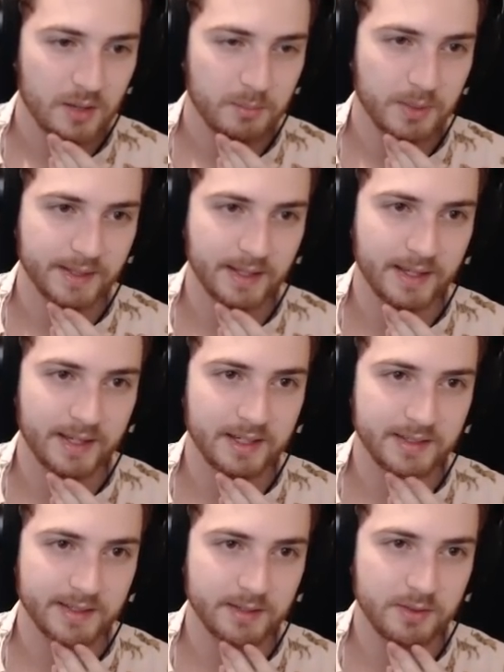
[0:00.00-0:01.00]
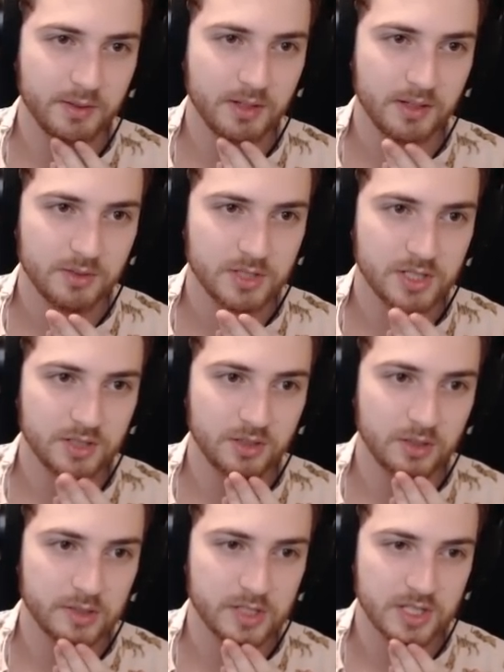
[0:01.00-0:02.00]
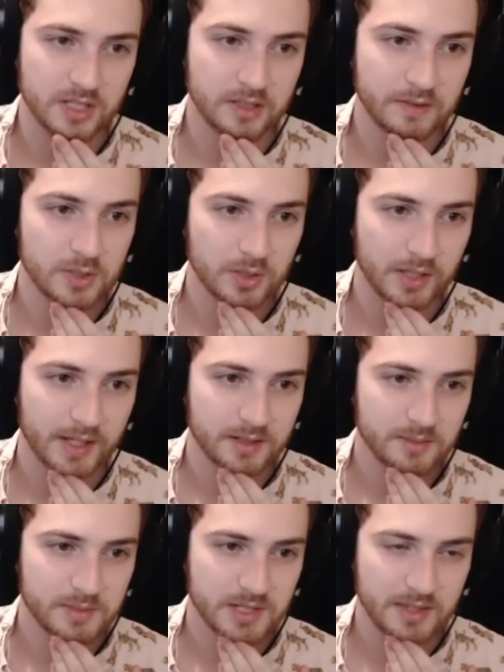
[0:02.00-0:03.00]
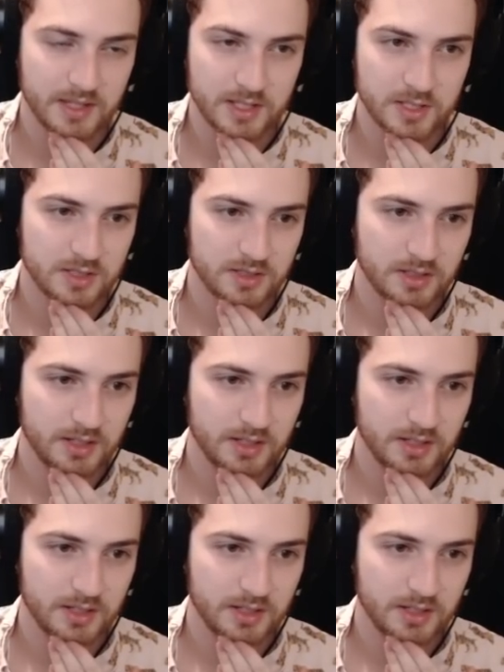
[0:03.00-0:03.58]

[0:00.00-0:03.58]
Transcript: But like, if you go to just individual items, I think it's,